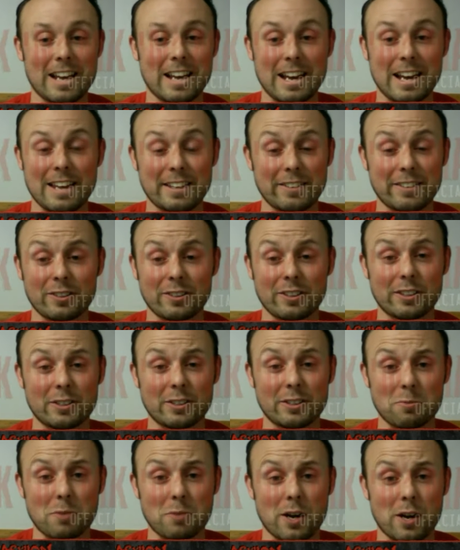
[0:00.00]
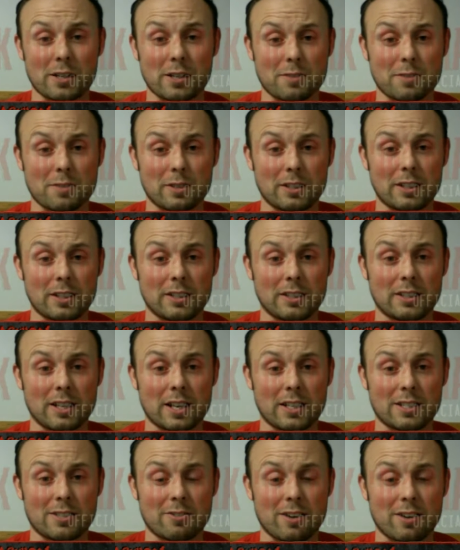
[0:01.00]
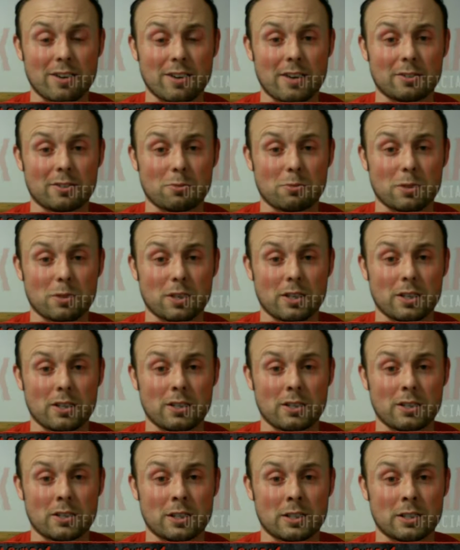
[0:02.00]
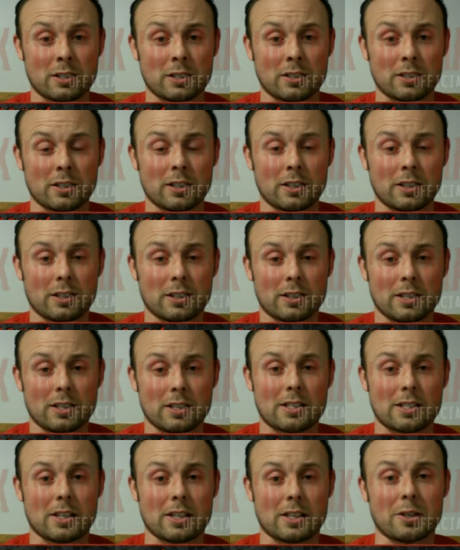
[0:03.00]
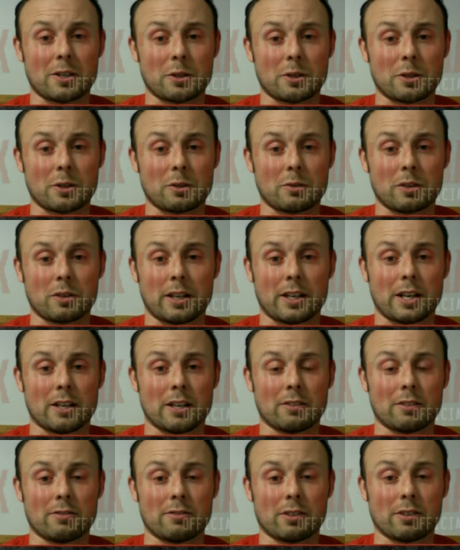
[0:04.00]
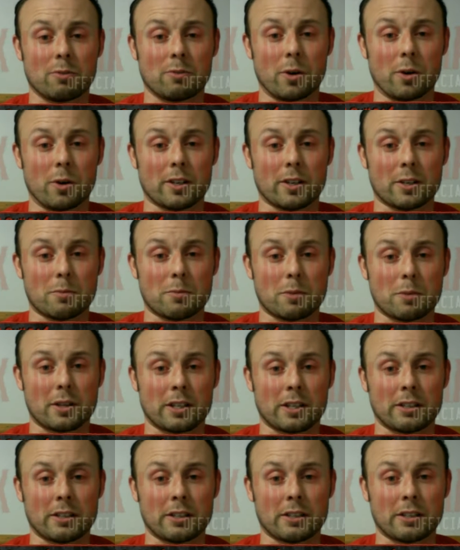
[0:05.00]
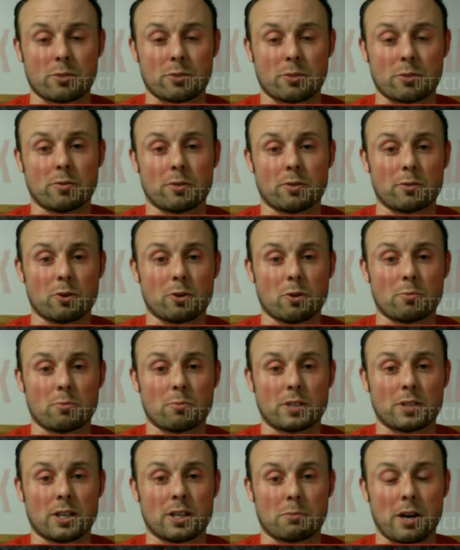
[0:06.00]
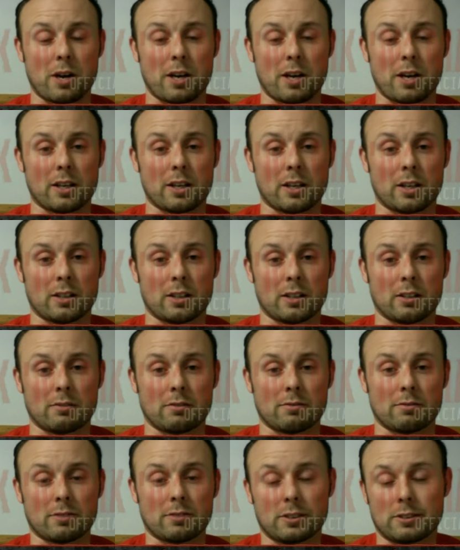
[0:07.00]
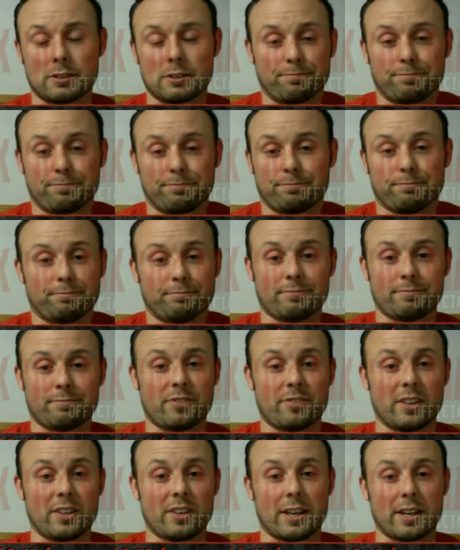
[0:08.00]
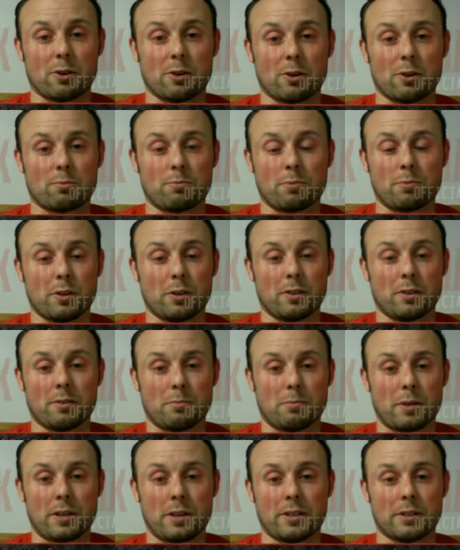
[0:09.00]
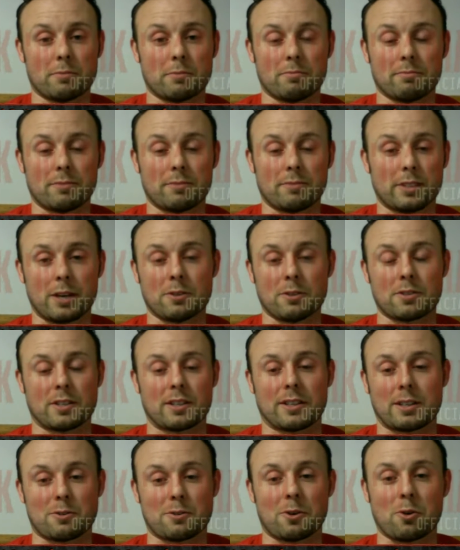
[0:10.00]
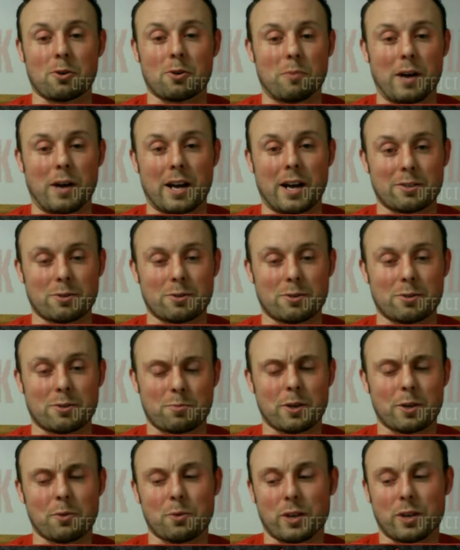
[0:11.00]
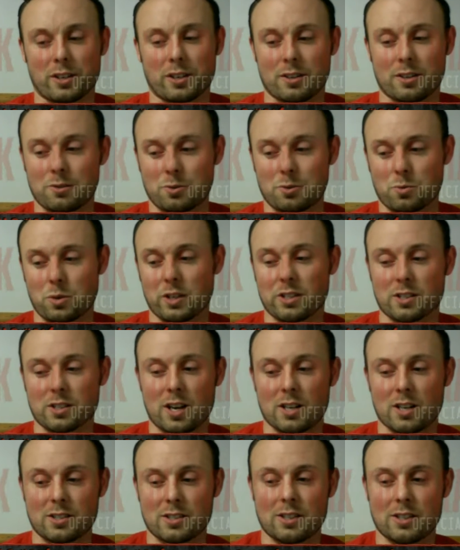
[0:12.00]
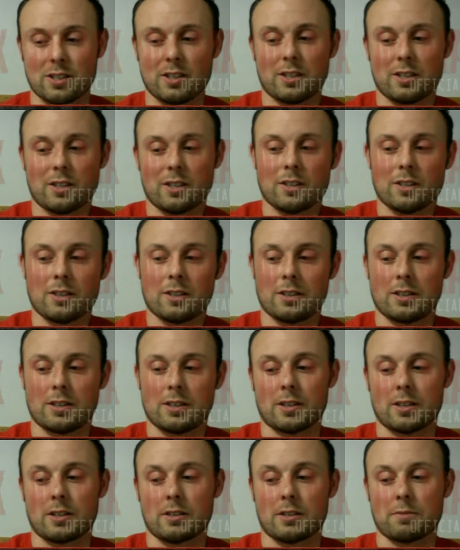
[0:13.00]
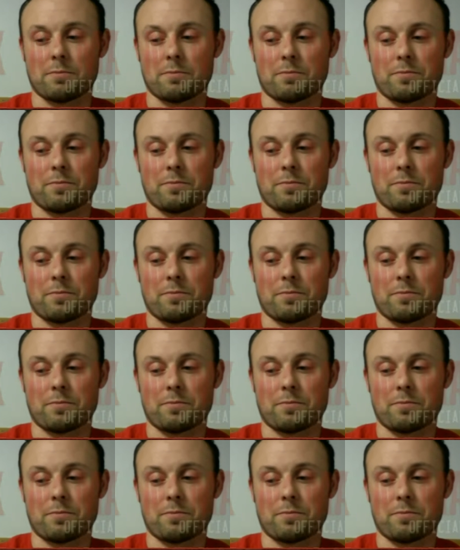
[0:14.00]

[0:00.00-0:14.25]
they didn't really do much. I mean, they danced around a little bit, and then Slater like kind of avoided him, and then tripped over the ropes, getting back in, and Fandango pinned him, and that was it. That was the whole match. It was pretty weak. It was weak sauce. Um,